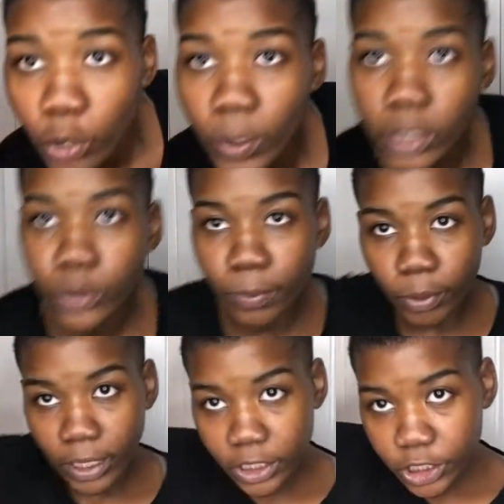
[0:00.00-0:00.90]
going to
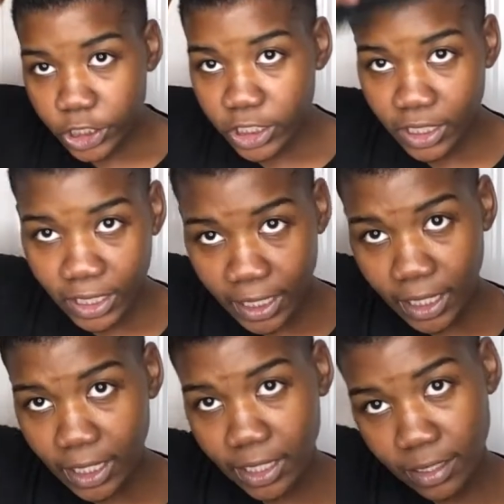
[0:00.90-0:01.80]
brush
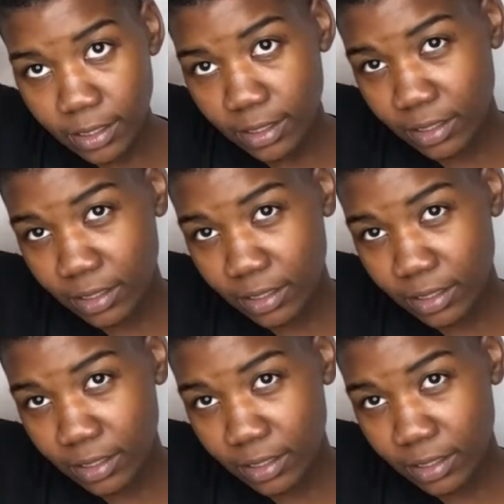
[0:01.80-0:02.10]
again.